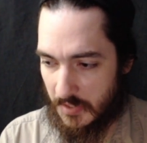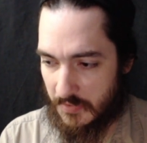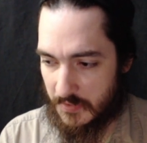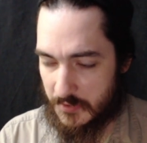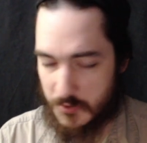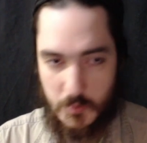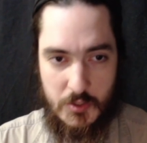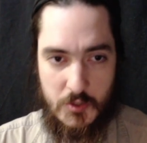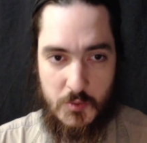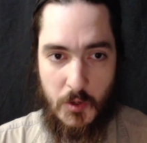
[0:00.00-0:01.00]
this was
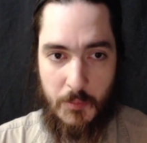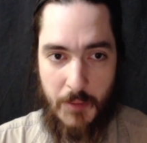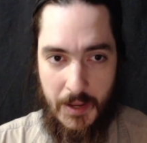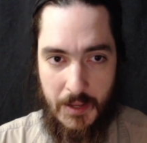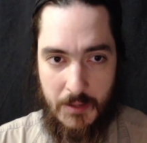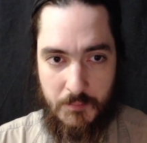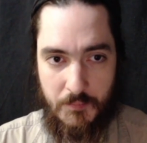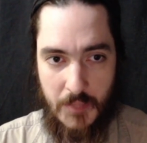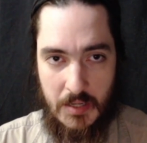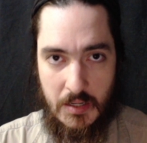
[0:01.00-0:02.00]
a smart man
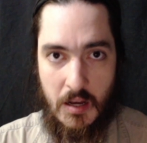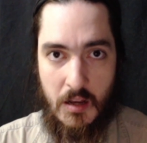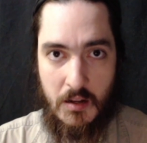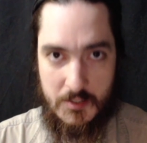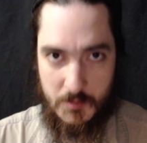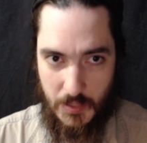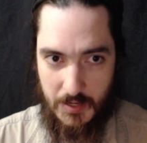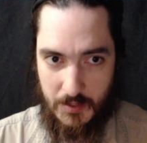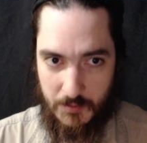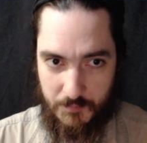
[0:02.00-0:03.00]
and an honest
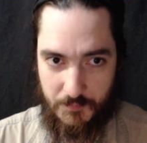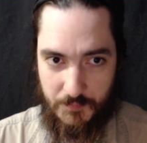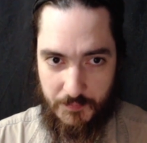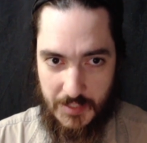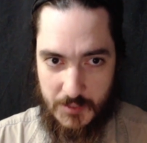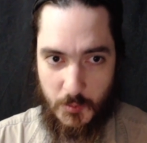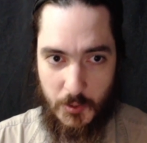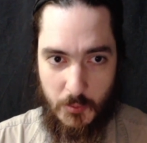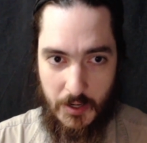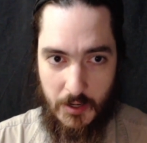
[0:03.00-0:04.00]
man. That's
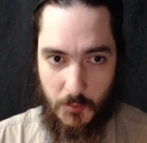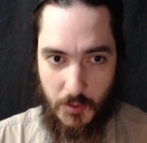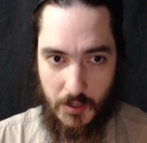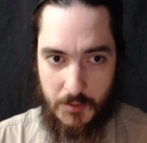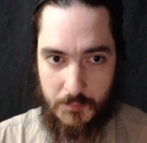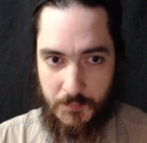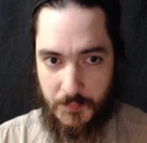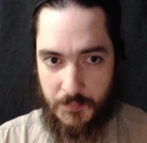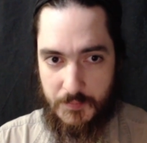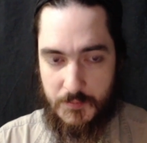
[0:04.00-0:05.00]
pretty rare, right?
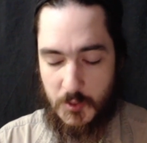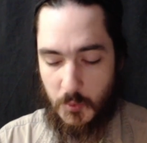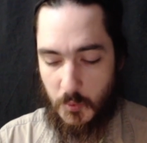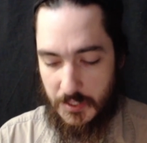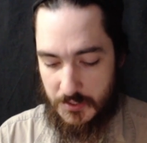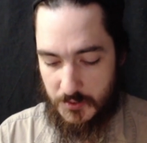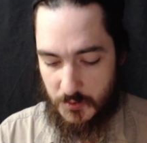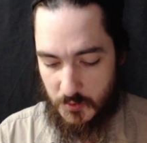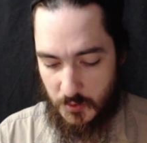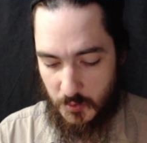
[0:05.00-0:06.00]
So what he's
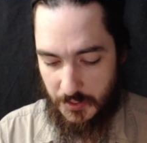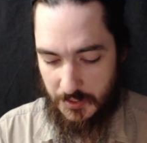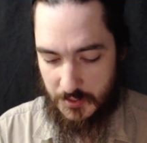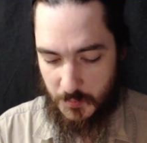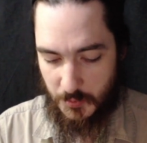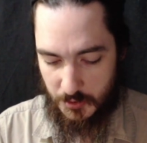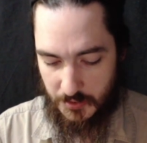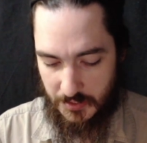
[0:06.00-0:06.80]
doing in his book,